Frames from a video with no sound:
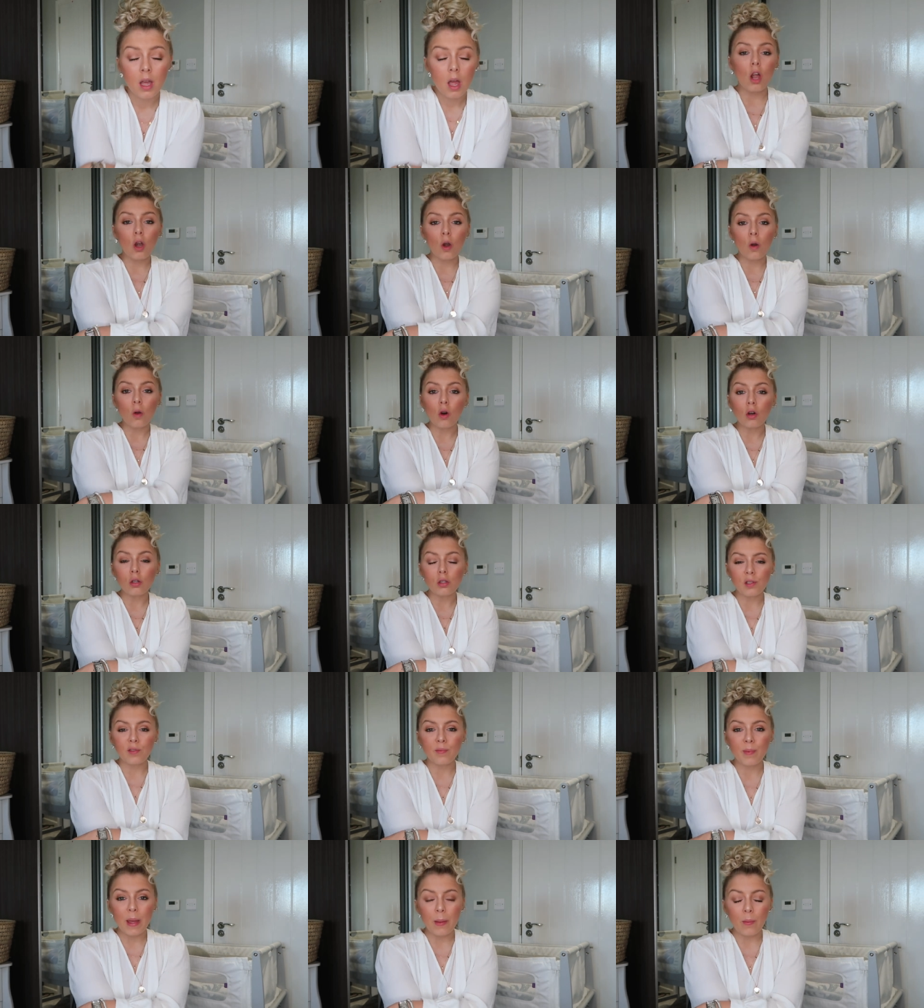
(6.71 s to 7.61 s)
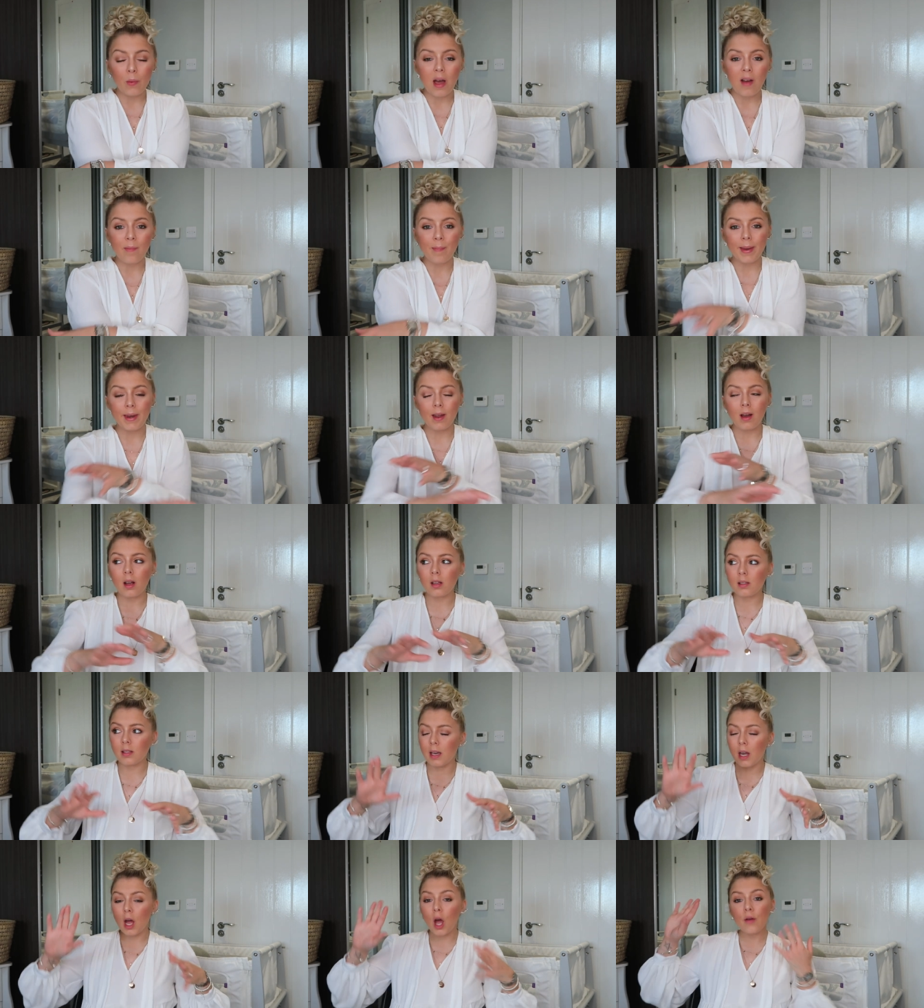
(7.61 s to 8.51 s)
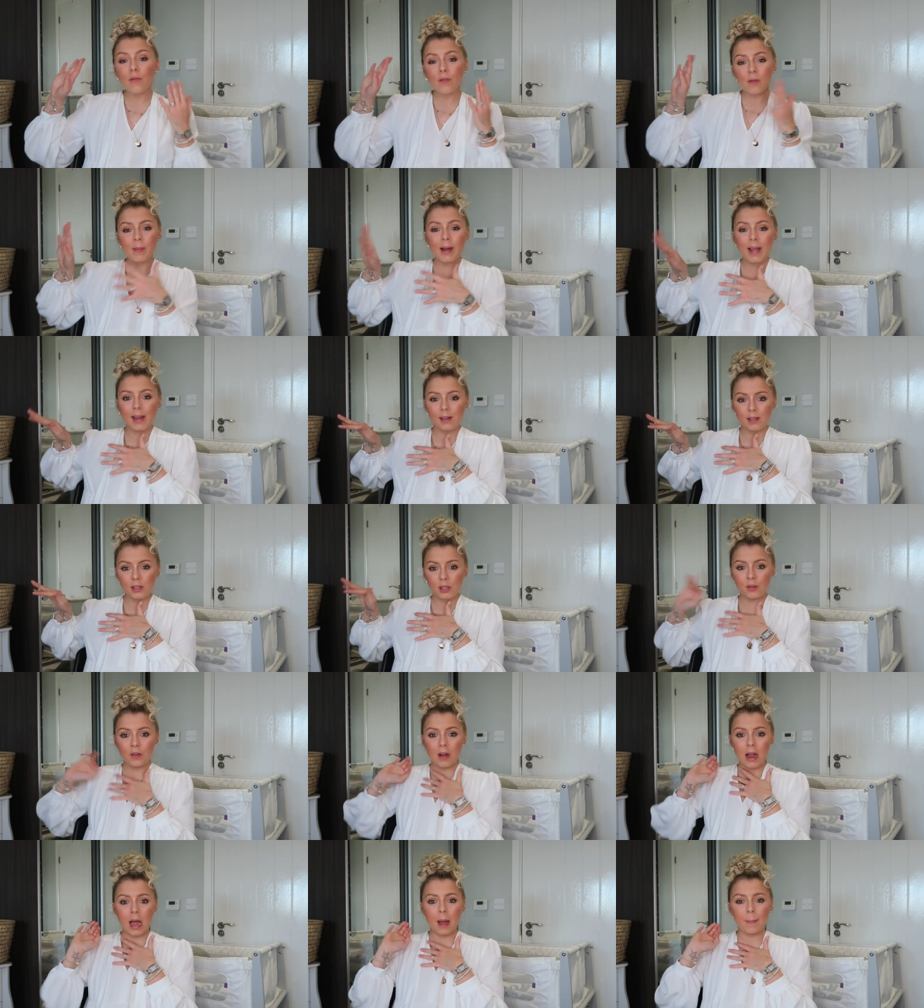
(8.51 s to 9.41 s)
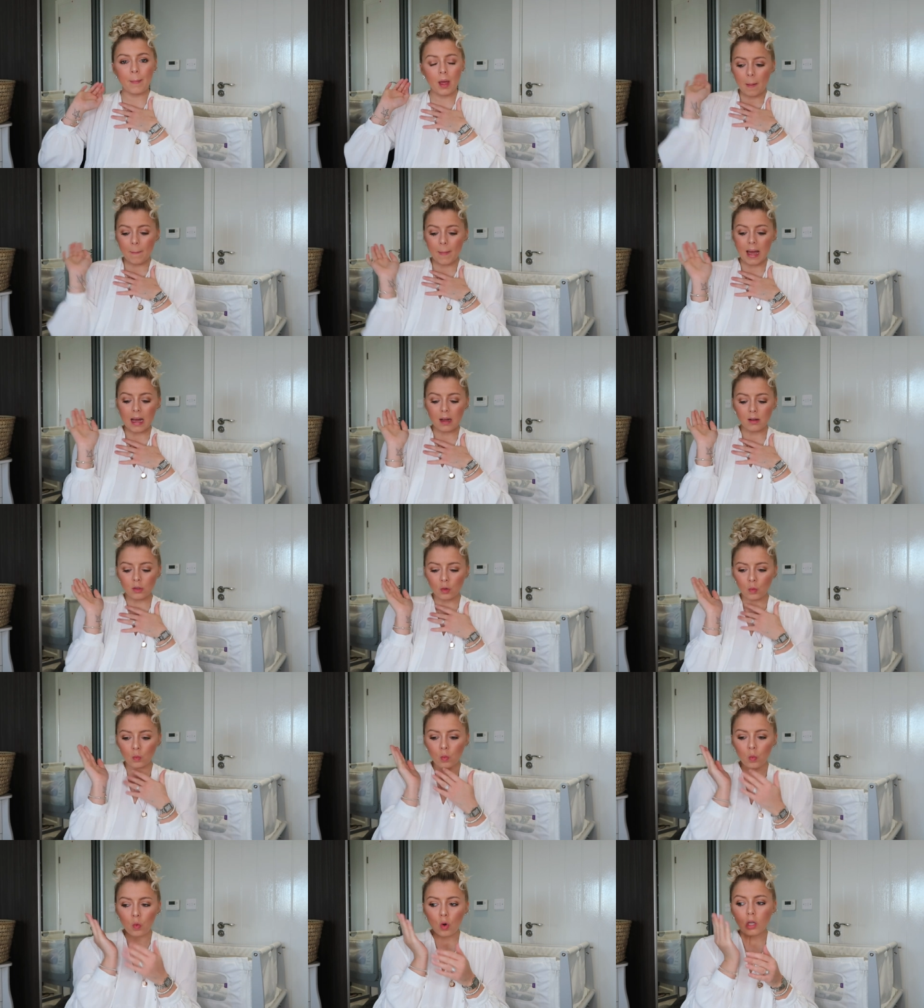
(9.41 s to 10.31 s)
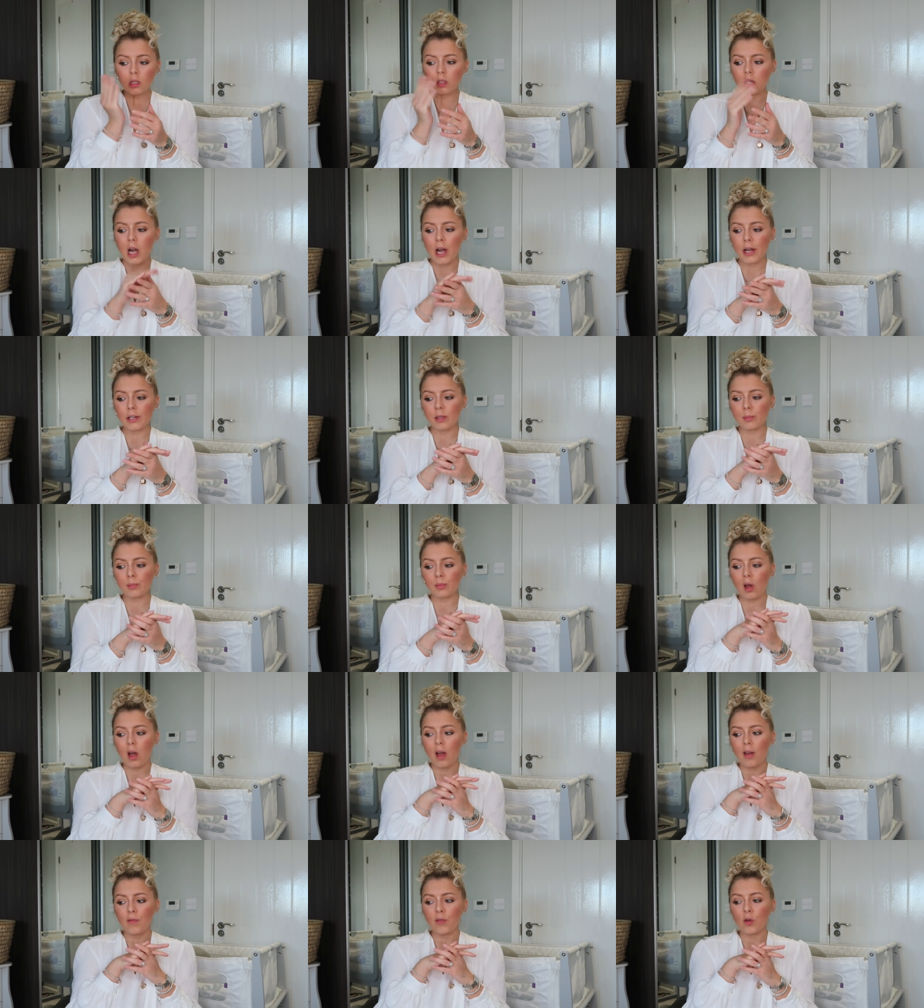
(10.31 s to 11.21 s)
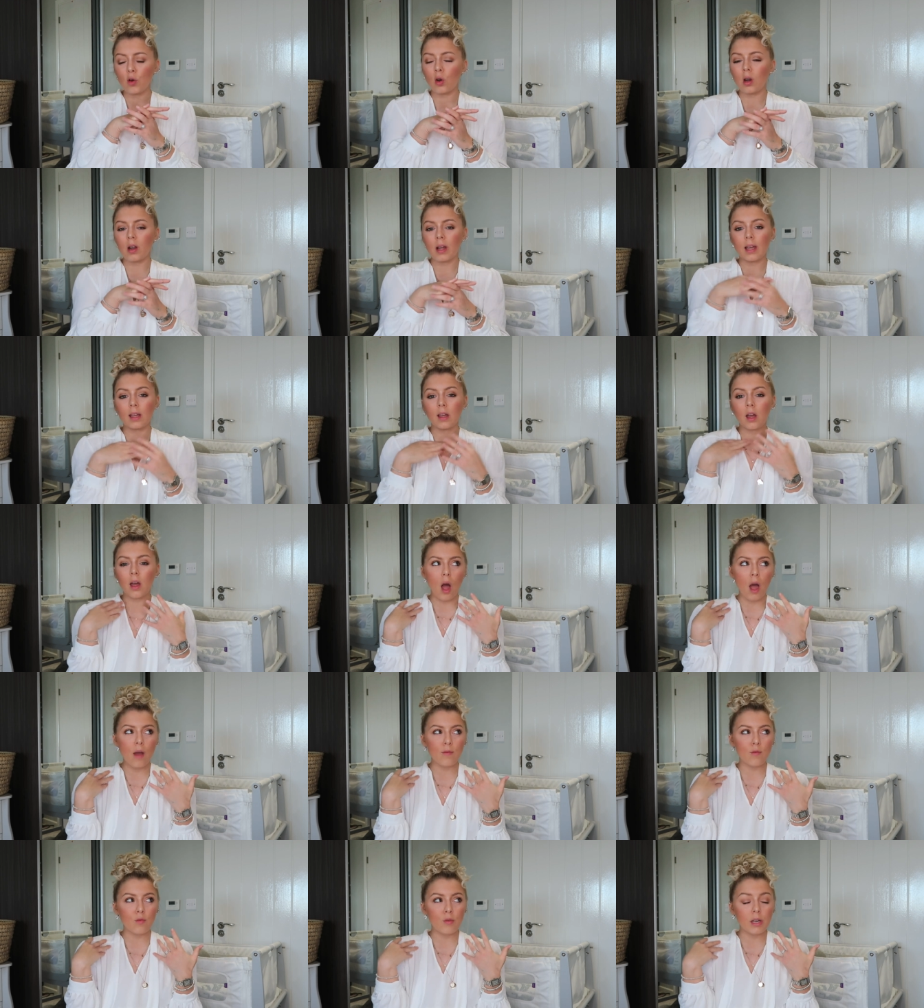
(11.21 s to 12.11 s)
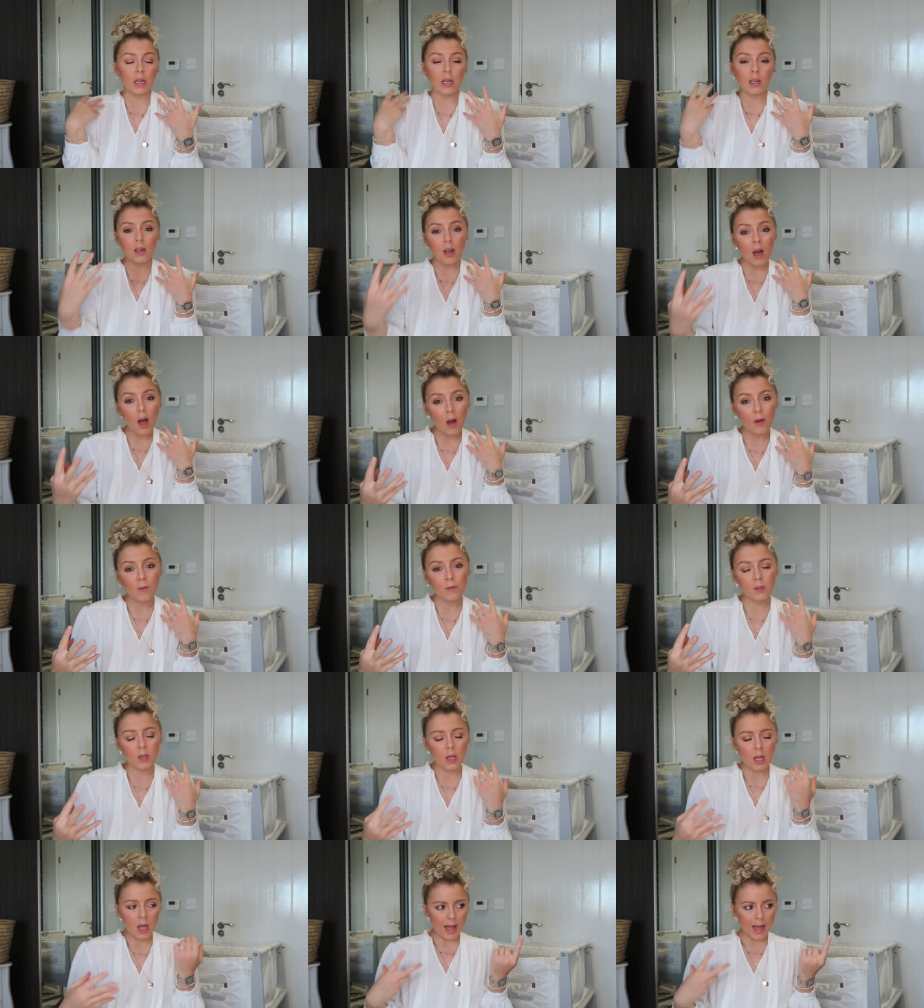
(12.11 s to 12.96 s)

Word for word: a lot of people have been asking over on my Instagram about what items I feel like I've really loved